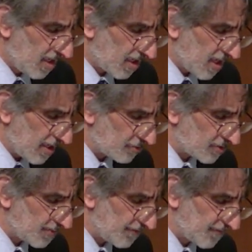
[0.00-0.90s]

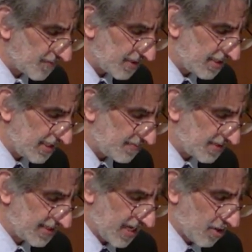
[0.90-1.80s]
Congressmen from the deep
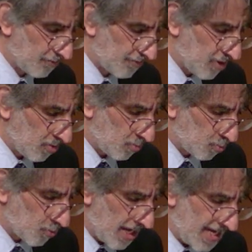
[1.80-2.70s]
South
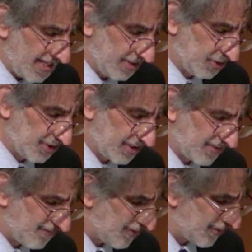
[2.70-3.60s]
raged at
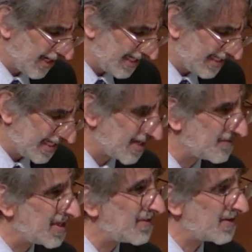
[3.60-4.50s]
the very idea of
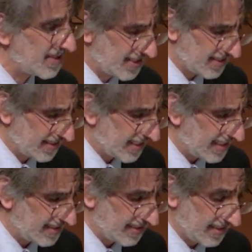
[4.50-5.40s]
even
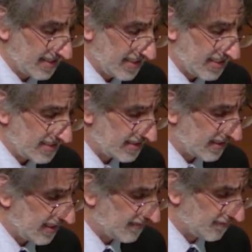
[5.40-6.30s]
discussing
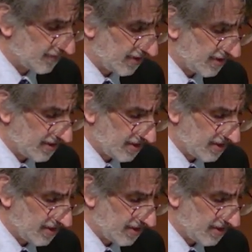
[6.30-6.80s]
slavery.